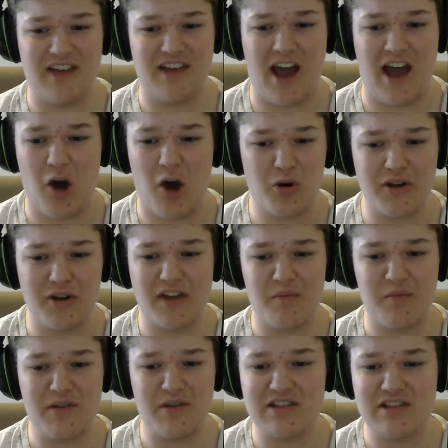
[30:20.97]
How could
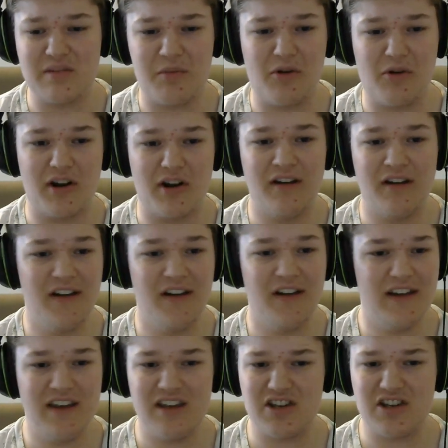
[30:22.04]
that be disappointing?
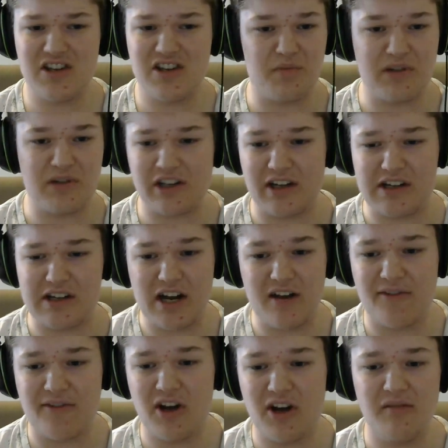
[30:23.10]
It should be like a
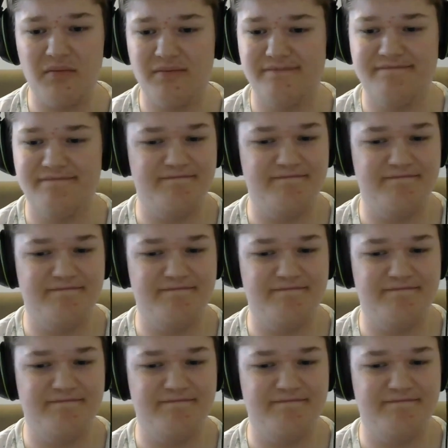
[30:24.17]
ton of fun.